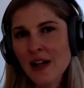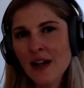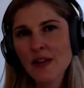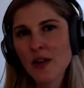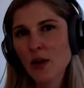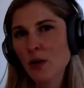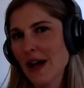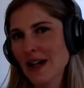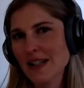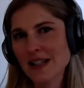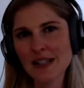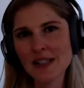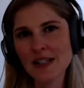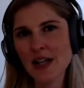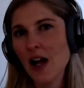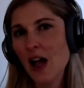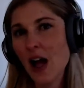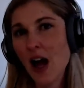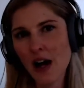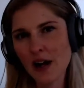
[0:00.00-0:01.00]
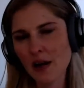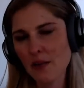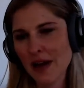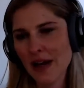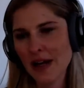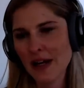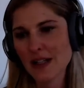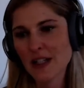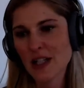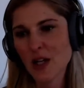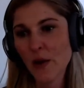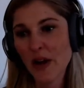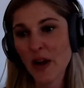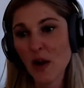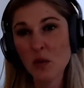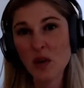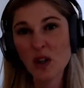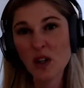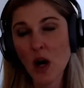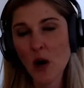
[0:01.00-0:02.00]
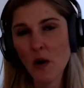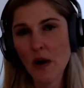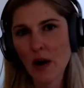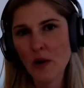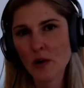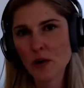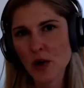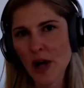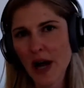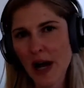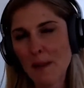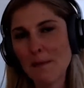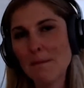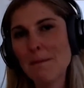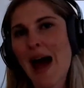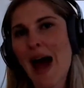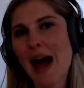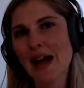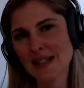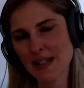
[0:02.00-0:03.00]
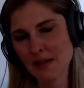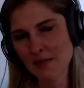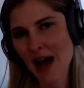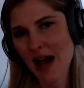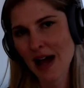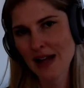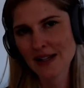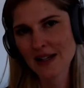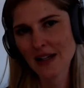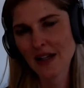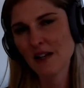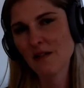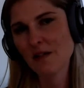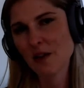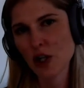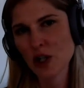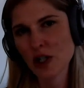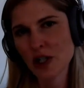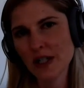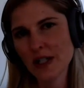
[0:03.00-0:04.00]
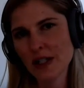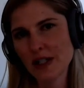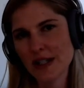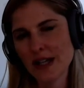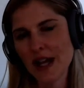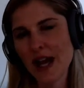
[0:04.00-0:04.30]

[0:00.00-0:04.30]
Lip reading: The rest is all automated. So it will go out and try and maximize the conversions